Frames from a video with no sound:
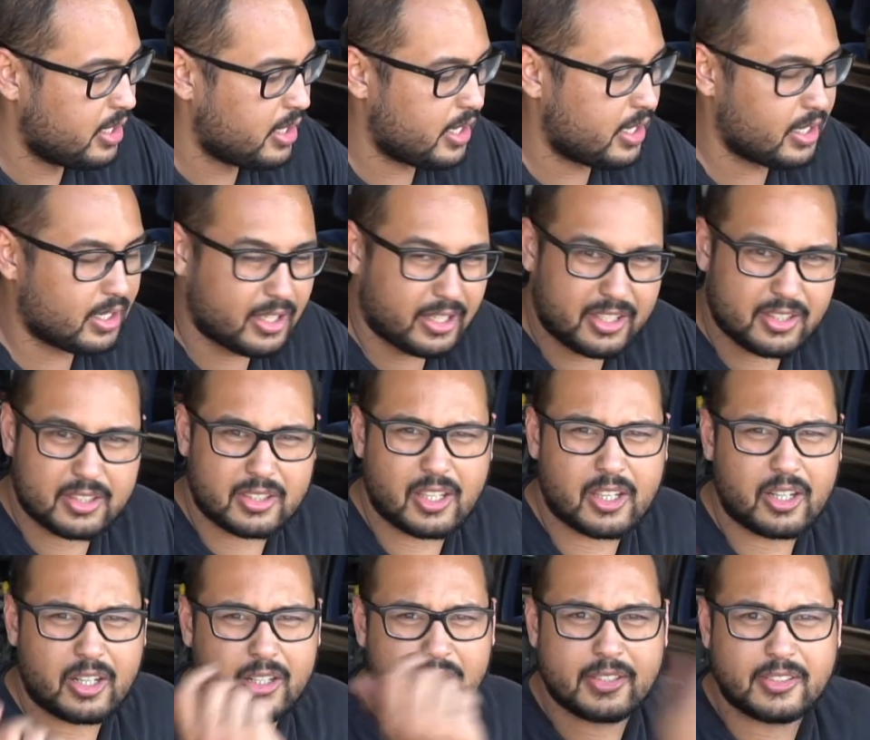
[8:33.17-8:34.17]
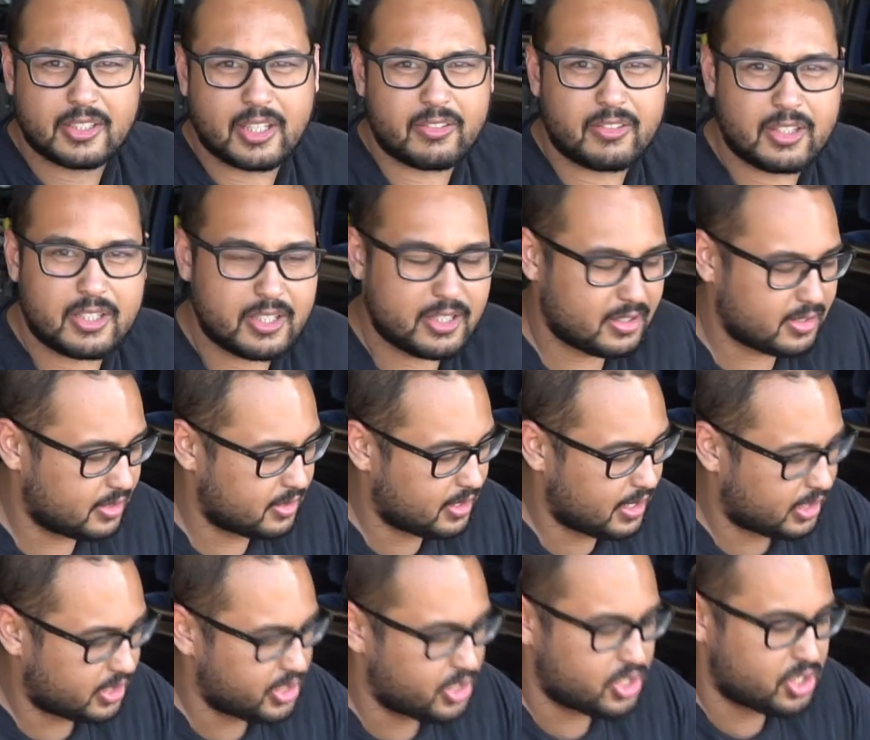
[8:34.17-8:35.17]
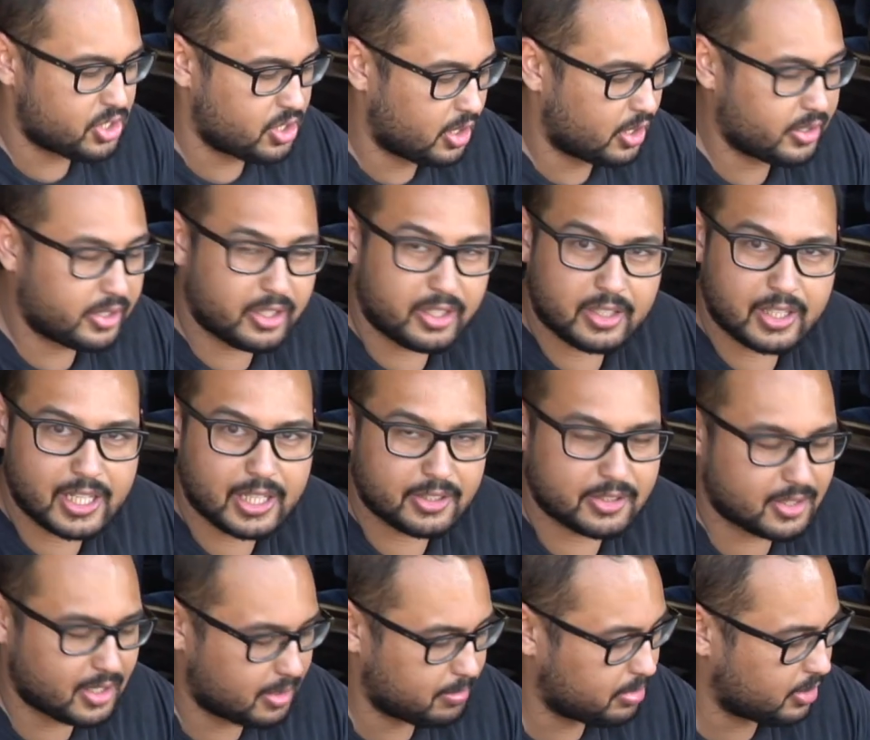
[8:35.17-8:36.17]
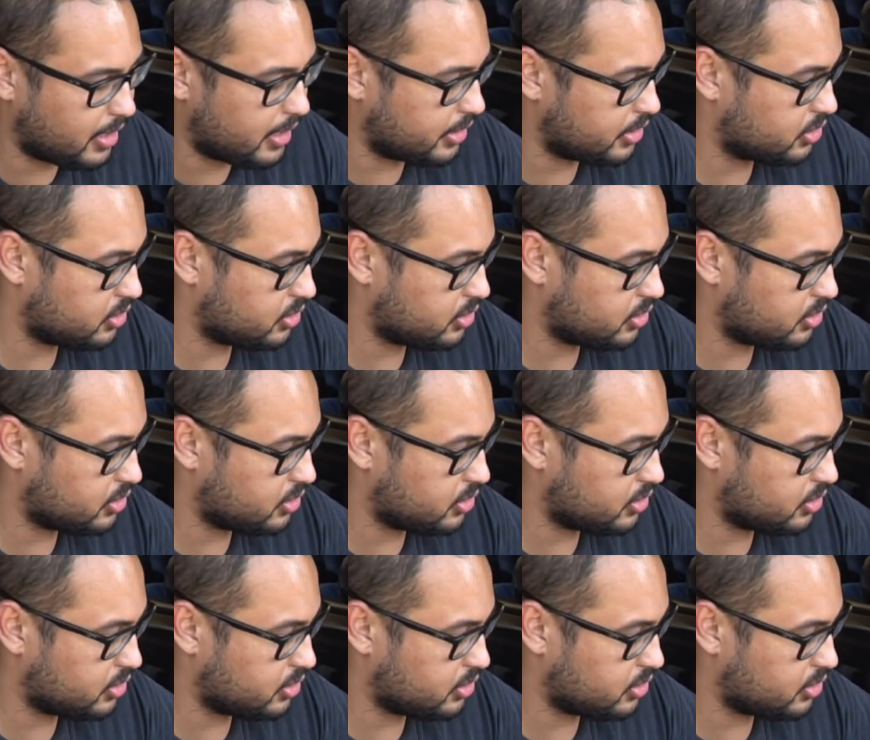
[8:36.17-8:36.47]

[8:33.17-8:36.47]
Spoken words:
And like I said, on the 17s, it's actually chunking the outside block.